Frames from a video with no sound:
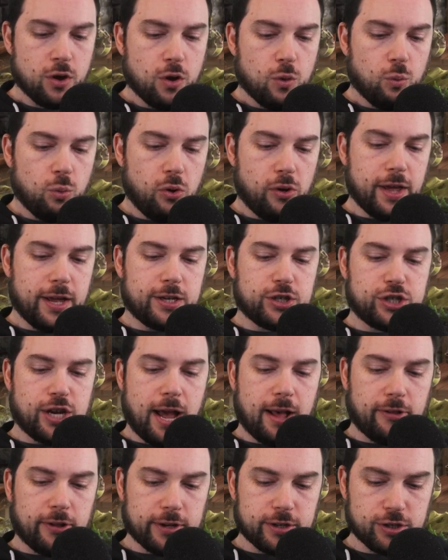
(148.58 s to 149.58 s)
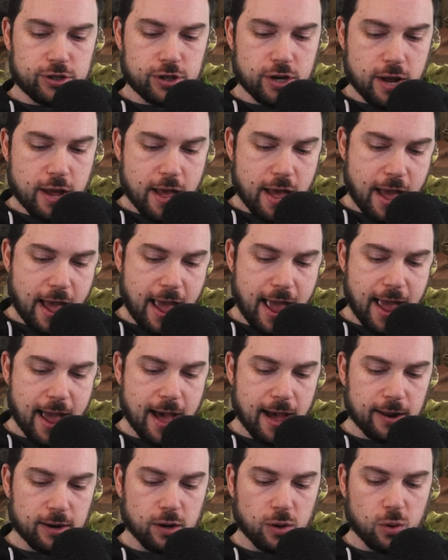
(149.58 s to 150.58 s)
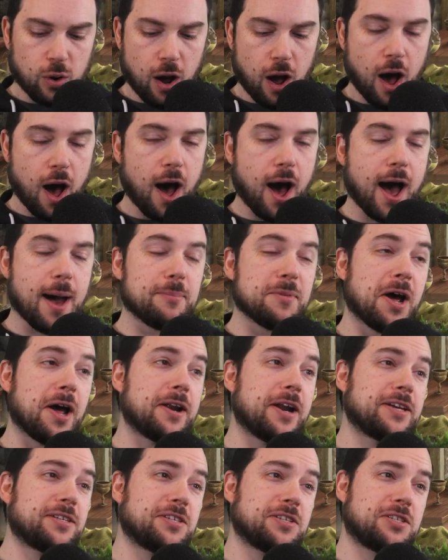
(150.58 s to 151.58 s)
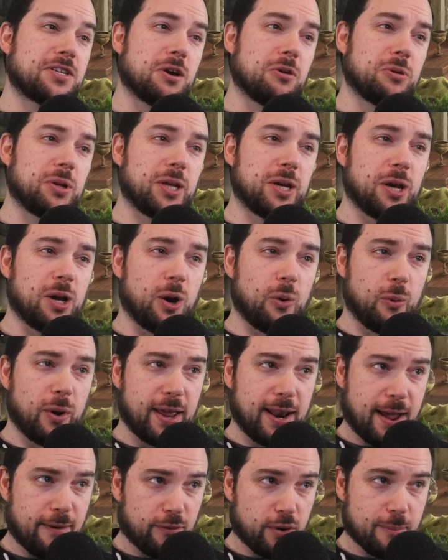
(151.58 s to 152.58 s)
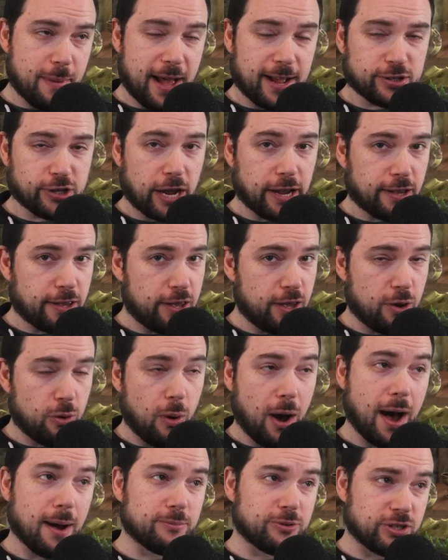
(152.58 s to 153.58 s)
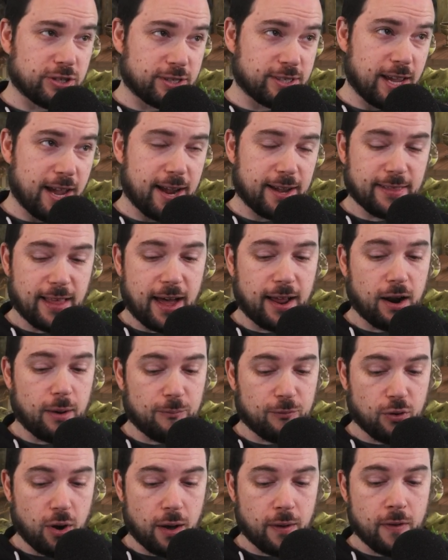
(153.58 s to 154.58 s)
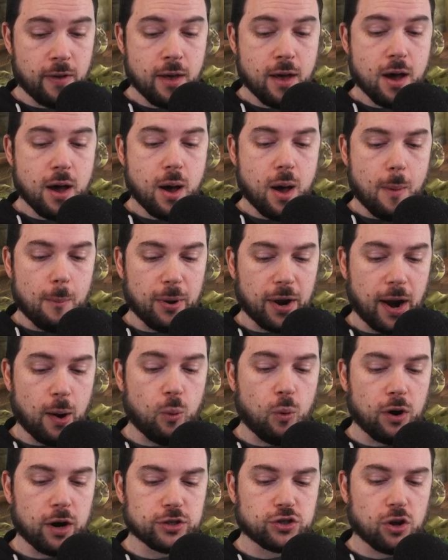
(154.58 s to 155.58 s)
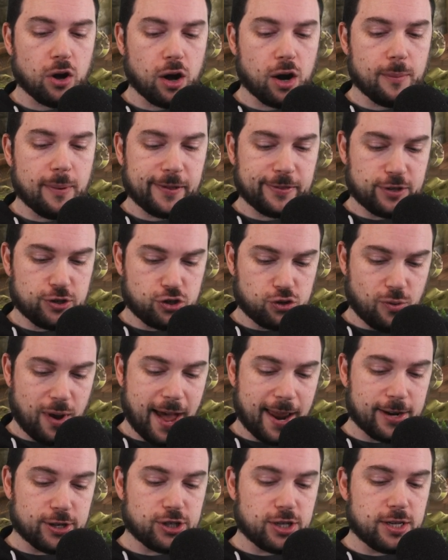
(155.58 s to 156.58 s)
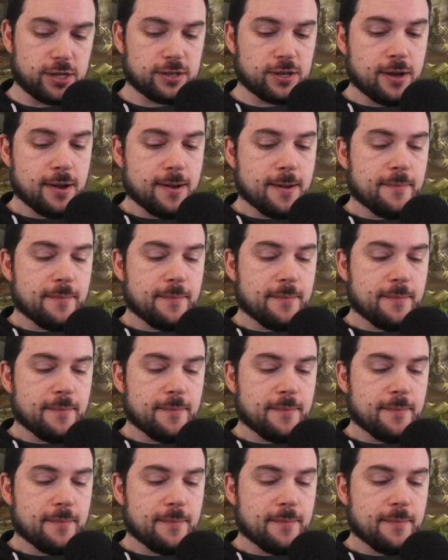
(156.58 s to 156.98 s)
We'll hit challenge. And I'm not necessarily going to win every match I queue. I'm just saying that up front. But I want to talk about the strategies.